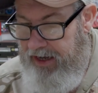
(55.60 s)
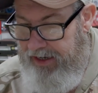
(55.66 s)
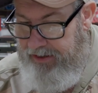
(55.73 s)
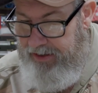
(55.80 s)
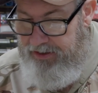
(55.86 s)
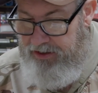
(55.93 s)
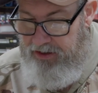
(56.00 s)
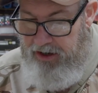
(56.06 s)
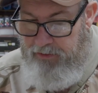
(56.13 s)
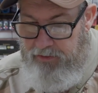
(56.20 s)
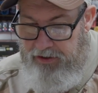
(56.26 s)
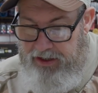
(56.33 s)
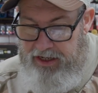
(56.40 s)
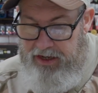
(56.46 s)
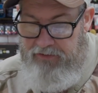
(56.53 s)
like this here. I'm
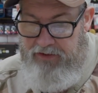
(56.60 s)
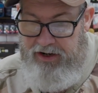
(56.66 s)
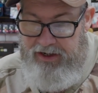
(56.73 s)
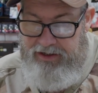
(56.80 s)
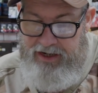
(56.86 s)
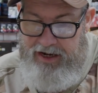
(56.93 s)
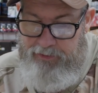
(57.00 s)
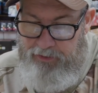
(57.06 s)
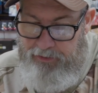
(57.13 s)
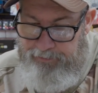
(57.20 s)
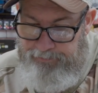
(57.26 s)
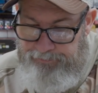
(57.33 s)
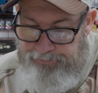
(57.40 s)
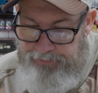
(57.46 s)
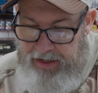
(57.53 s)
going to give you an example.
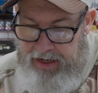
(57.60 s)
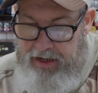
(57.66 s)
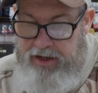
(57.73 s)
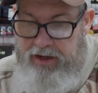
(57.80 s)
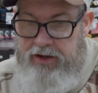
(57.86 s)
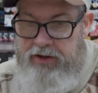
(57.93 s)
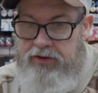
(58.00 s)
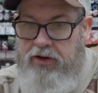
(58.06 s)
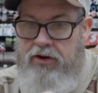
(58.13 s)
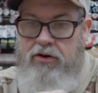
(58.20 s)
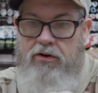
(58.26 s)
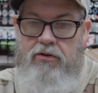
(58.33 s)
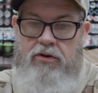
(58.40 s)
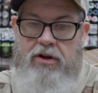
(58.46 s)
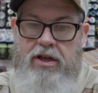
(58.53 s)

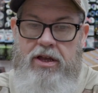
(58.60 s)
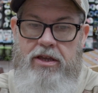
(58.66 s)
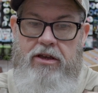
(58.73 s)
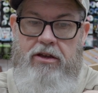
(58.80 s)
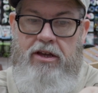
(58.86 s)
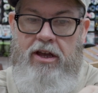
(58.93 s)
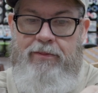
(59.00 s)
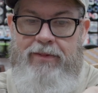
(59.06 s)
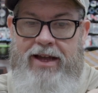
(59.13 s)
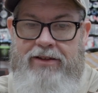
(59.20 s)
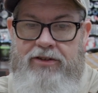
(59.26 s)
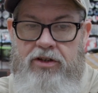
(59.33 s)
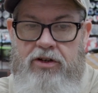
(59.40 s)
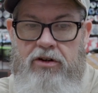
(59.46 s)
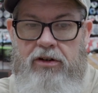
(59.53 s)
So you come
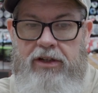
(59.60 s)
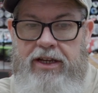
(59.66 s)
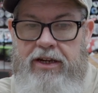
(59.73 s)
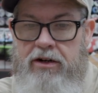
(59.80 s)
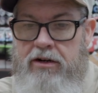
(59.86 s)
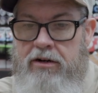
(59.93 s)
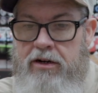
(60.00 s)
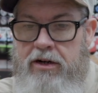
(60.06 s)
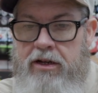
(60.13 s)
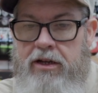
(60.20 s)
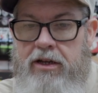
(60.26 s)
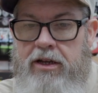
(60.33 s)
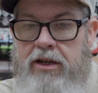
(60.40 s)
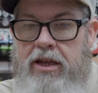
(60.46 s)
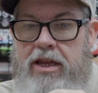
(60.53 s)
down to your leader
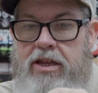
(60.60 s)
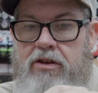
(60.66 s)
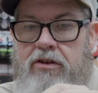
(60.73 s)
and